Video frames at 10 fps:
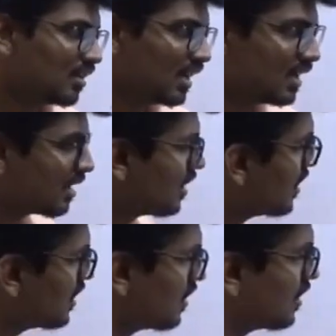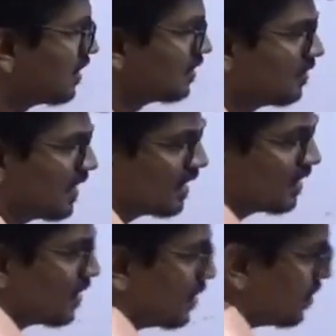right, fine.
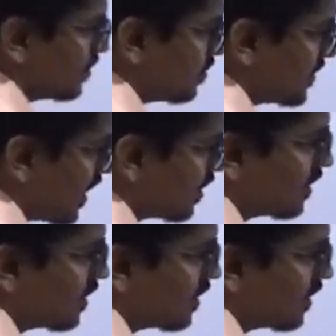So yeah,